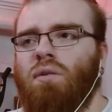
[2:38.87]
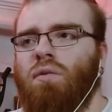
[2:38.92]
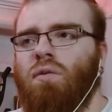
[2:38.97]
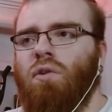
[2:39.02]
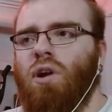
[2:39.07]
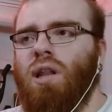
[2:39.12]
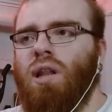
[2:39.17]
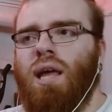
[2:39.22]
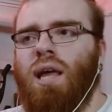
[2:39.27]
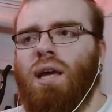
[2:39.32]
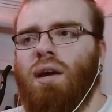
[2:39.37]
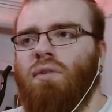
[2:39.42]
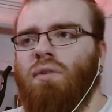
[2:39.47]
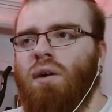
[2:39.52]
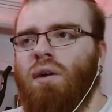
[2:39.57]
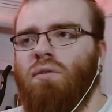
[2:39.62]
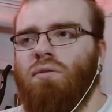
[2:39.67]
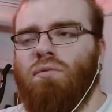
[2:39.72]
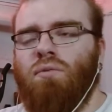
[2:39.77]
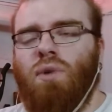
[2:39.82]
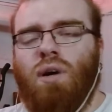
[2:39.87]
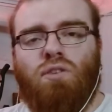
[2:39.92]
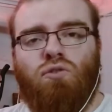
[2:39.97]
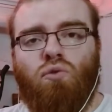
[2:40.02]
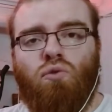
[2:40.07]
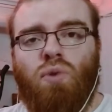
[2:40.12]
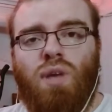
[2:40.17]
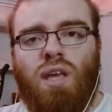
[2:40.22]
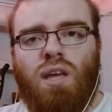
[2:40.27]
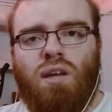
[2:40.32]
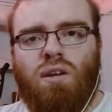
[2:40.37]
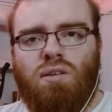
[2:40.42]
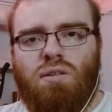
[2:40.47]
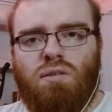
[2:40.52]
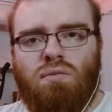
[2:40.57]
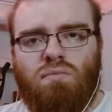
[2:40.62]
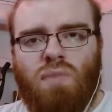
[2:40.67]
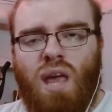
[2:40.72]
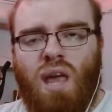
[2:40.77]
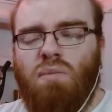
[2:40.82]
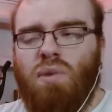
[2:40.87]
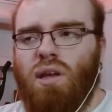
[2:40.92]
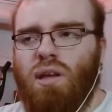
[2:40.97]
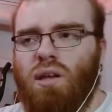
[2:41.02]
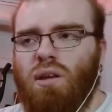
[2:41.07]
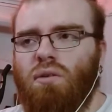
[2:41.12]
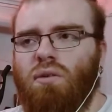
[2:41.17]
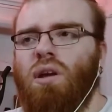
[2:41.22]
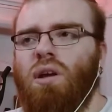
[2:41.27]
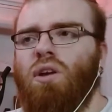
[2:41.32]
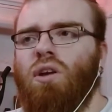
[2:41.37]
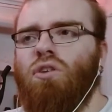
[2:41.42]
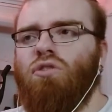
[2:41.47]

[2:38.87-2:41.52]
for like around what, 2 years maybe, you know,